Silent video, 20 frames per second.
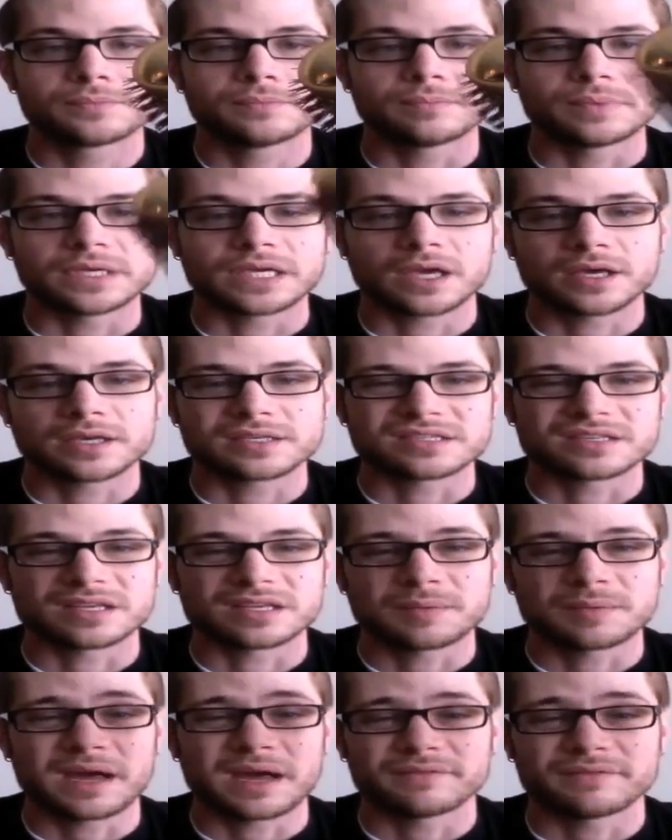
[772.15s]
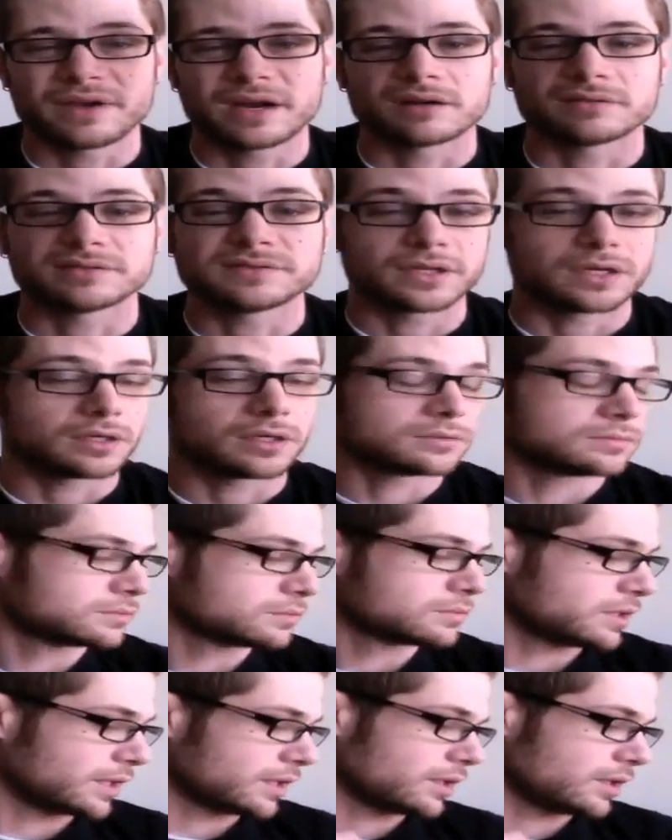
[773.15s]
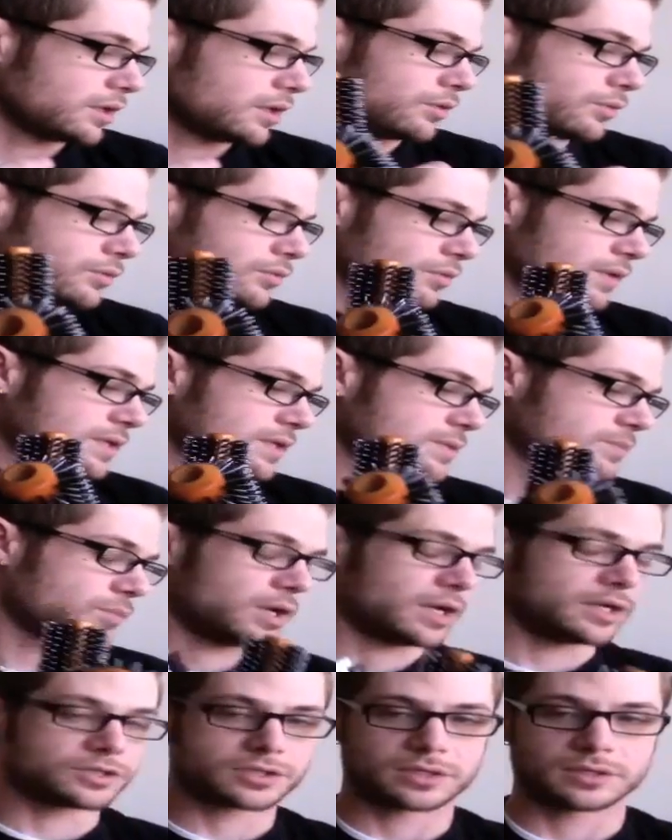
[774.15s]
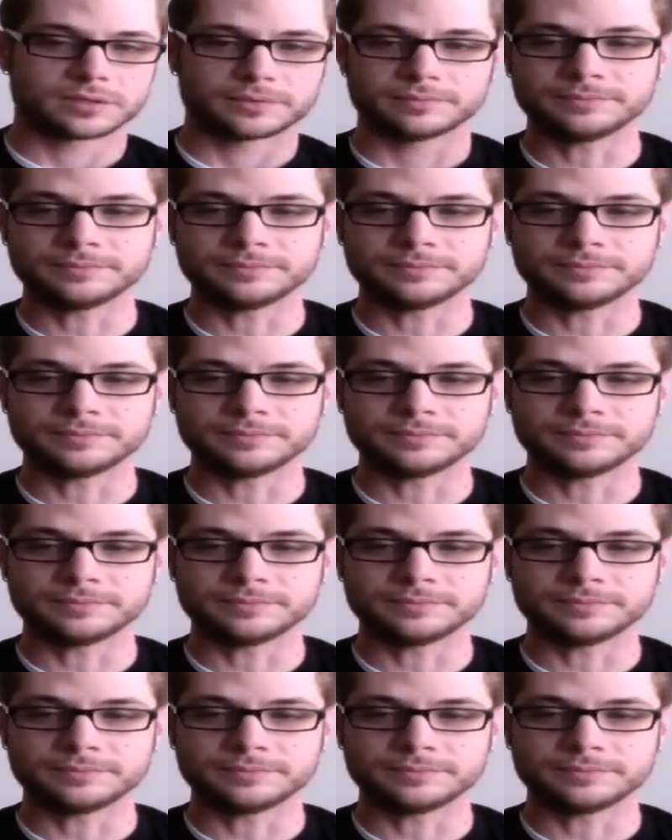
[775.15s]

because of the amount of airflow that can go through this brush.